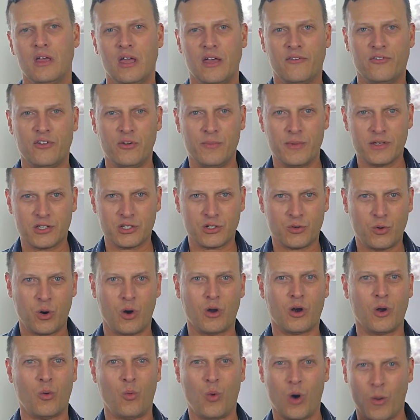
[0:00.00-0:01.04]
If you miss
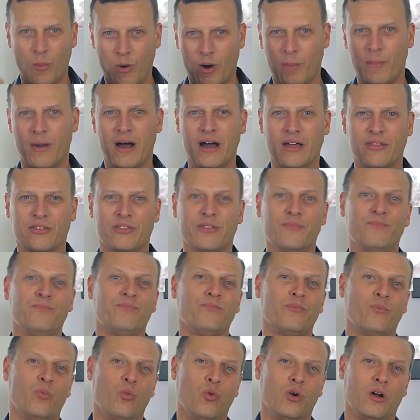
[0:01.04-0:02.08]
quota 1 more month,
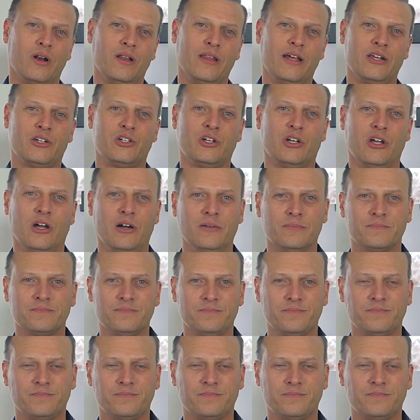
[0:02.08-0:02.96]
we're going to let you go."